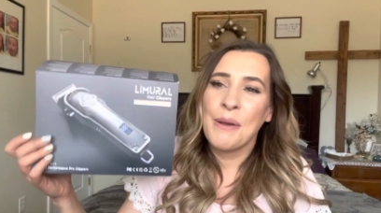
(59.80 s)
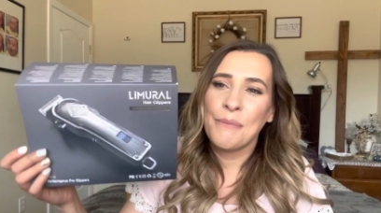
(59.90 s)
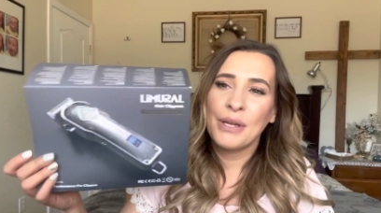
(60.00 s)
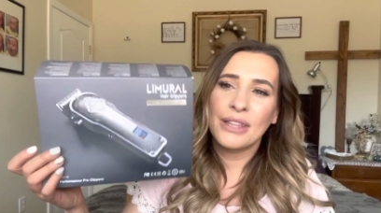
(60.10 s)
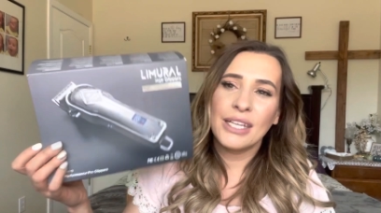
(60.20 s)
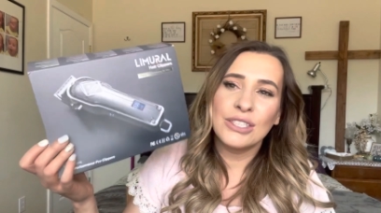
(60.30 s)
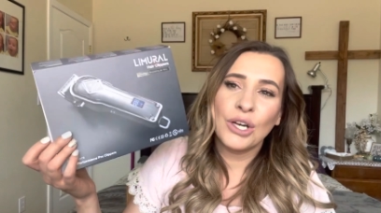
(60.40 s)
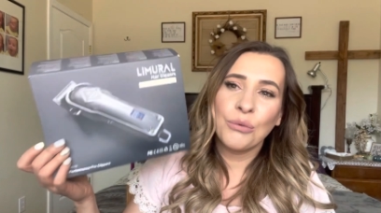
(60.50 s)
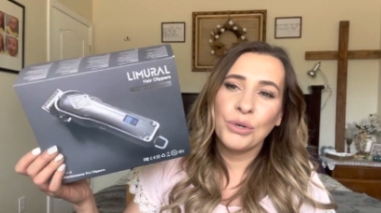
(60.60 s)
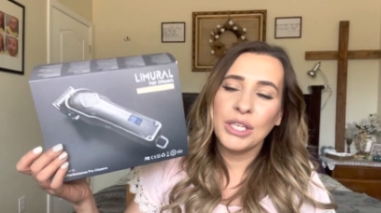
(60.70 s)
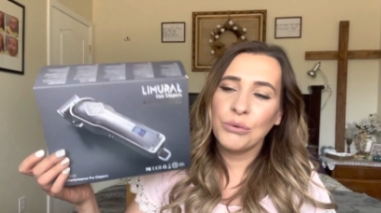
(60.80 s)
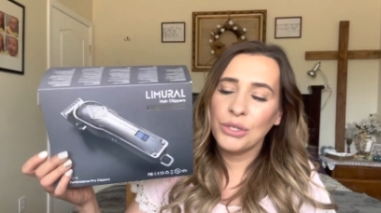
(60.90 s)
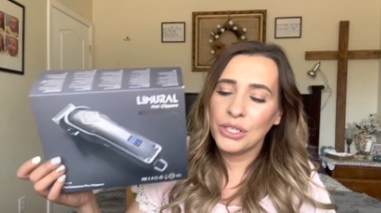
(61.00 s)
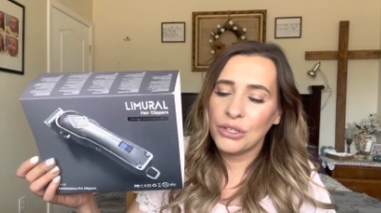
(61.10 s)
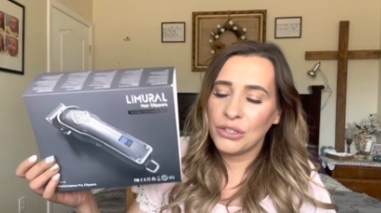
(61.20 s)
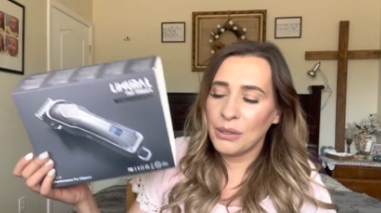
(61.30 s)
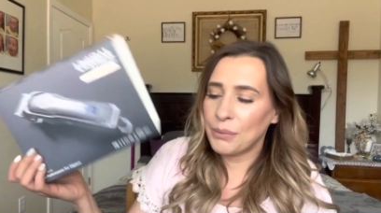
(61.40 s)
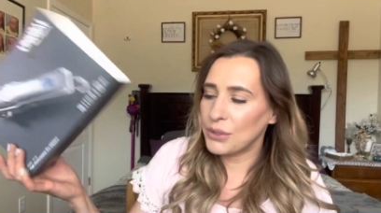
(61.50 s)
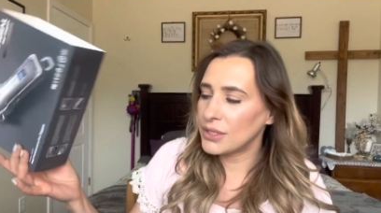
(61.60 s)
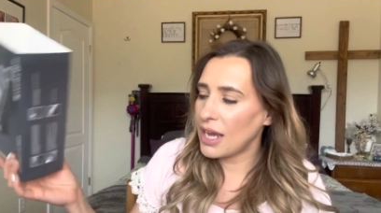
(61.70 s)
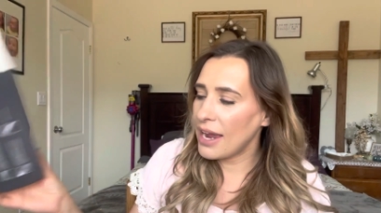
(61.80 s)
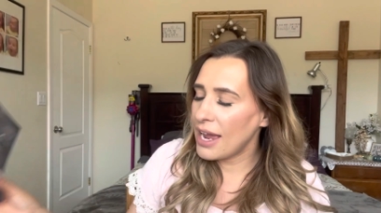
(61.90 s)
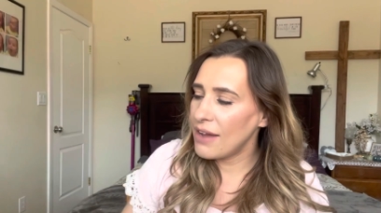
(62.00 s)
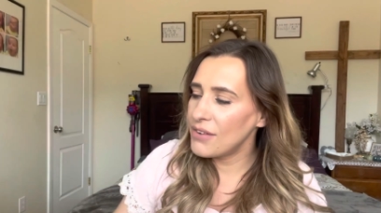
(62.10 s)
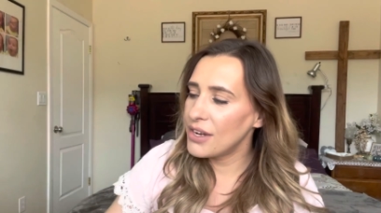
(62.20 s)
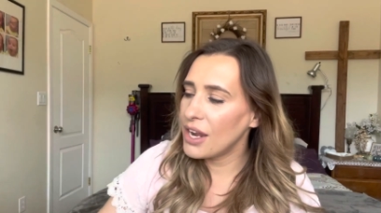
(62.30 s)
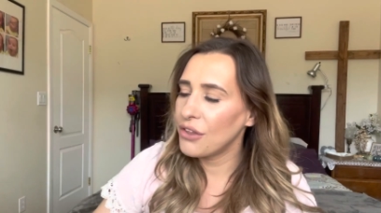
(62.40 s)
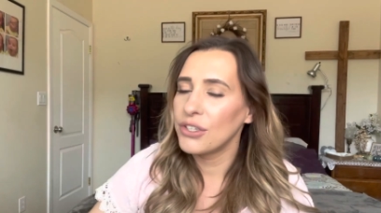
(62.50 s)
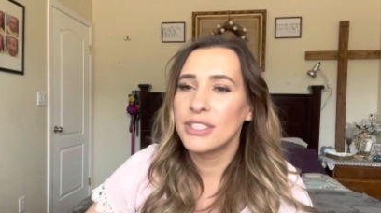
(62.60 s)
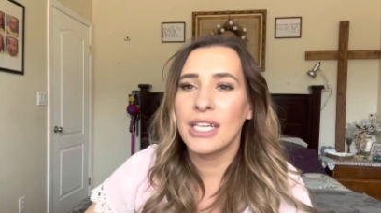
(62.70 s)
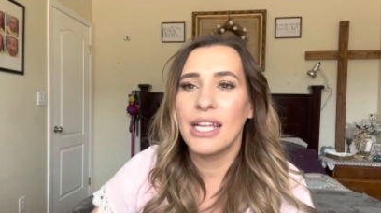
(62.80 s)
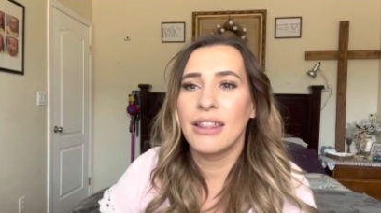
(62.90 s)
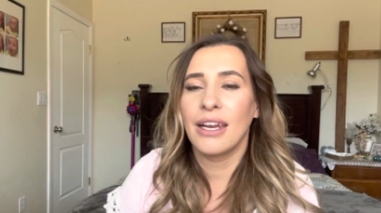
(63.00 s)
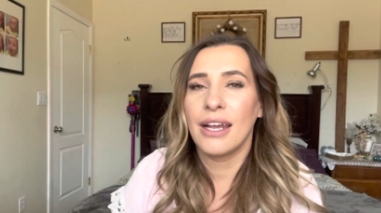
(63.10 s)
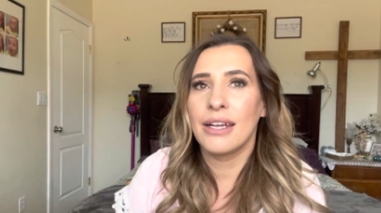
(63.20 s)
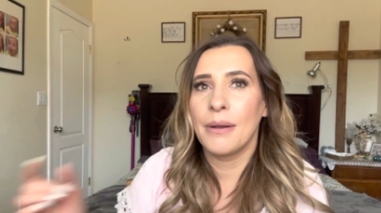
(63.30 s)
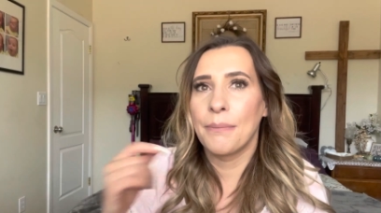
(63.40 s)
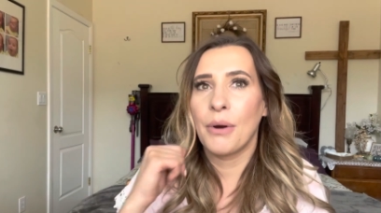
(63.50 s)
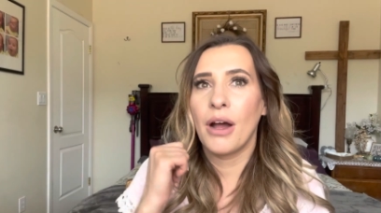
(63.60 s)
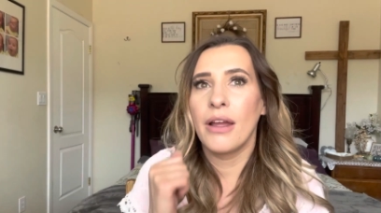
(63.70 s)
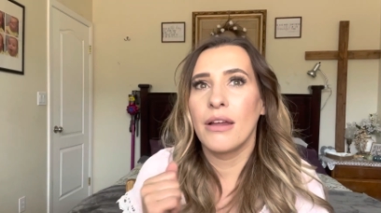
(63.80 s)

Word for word: But these are really, really good clippers. I have another set that I bought